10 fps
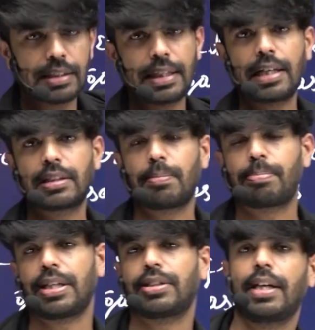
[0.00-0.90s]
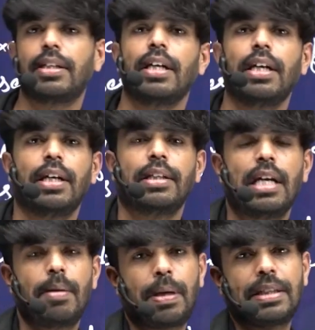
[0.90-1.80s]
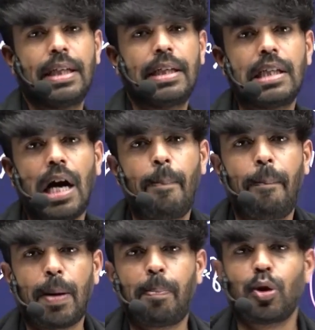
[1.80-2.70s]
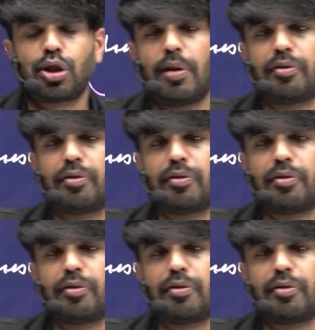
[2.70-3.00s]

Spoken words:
sacs are present. They are present in the upper portion of